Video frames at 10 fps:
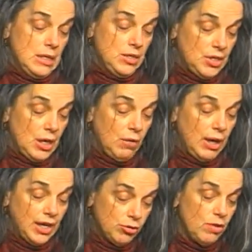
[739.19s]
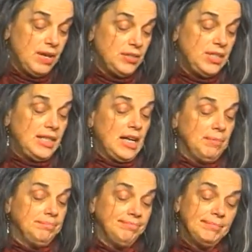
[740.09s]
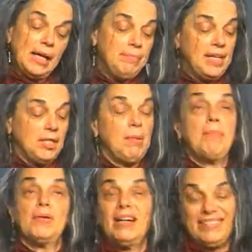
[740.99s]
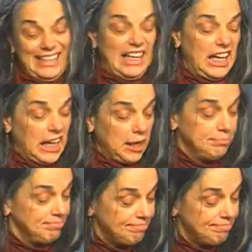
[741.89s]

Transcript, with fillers: So I drove out to Dedham and picked him up around 10 a.m.